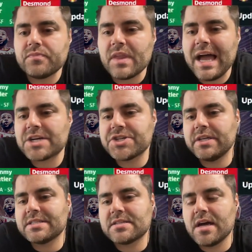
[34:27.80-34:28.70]
Actually,
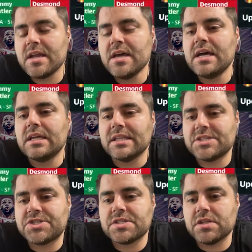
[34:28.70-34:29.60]
let's not. Let's
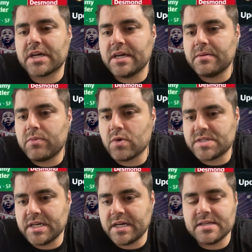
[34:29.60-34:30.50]
just look at
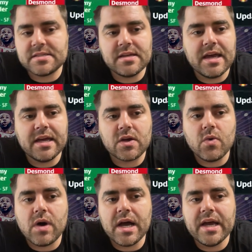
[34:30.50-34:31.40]
Porzingis and
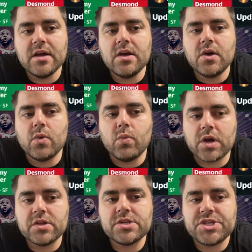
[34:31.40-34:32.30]
Kawhi. What
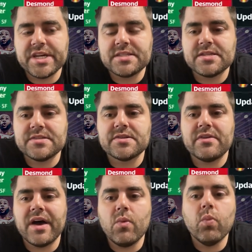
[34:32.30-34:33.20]
are the chances
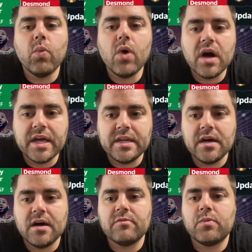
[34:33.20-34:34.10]
that one
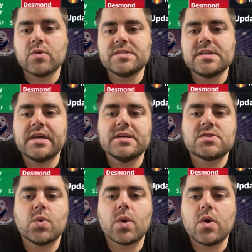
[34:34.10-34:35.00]
of Porzingis
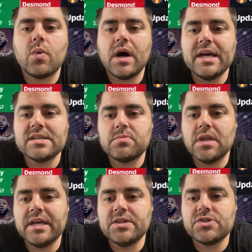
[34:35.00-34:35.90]
or Kawhi is
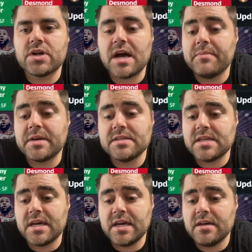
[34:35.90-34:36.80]
playing during, I'm going to
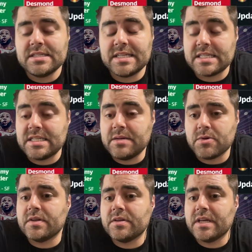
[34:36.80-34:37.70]
say
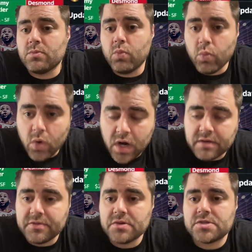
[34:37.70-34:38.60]
60% that one
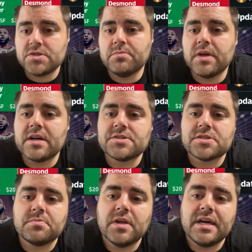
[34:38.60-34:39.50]
of those two players is
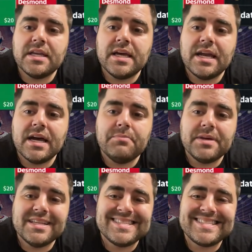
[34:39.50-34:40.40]
playing, and I
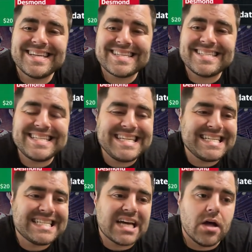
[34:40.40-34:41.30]
bid
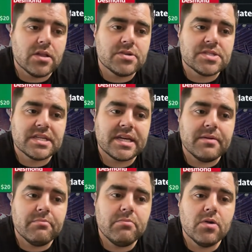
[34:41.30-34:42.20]
$16 to
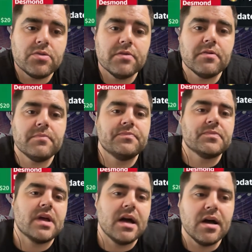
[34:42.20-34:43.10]
get both of them.
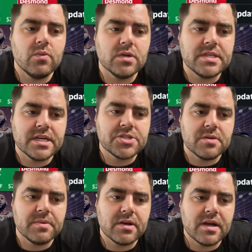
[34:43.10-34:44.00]
We'll take
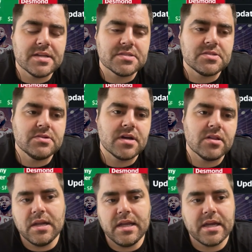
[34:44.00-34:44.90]
Jeremy Grant as a
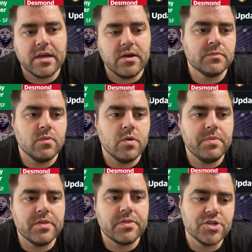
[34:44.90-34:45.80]
$2. Let it go. We'll
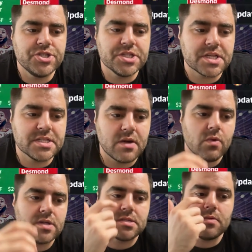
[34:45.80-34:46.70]
bid 3 just because I
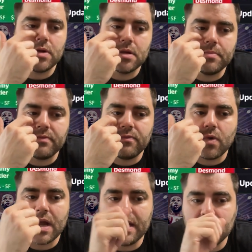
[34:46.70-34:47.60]
want someone to bid
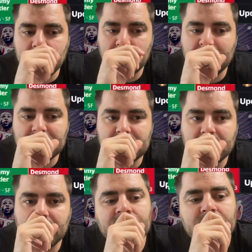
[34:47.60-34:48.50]
for. I don't
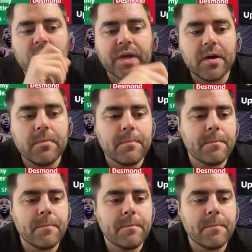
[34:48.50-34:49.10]
necessarily. There we go.